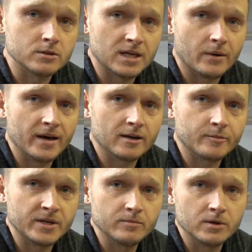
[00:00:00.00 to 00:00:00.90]
Now,
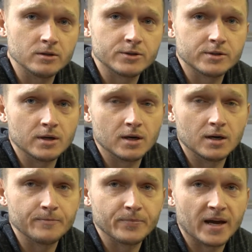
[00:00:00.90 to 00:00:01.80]
ARP bolts
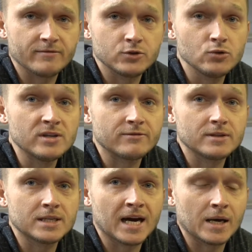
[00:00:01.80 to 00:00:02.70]
have two
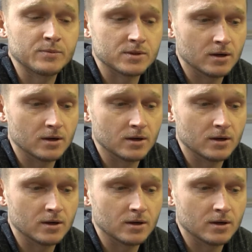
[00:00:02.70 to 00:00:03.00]
different types